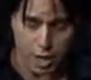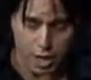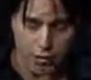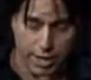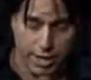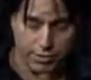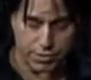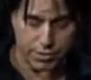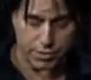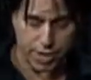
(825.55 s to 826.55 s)
right after
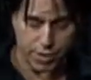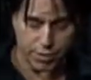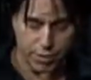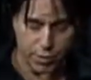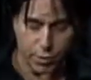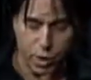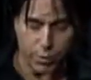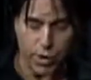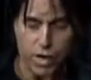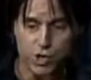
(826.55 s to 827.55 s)
2001
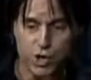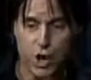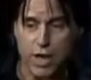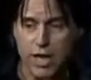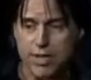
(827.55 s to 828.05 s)
when I saw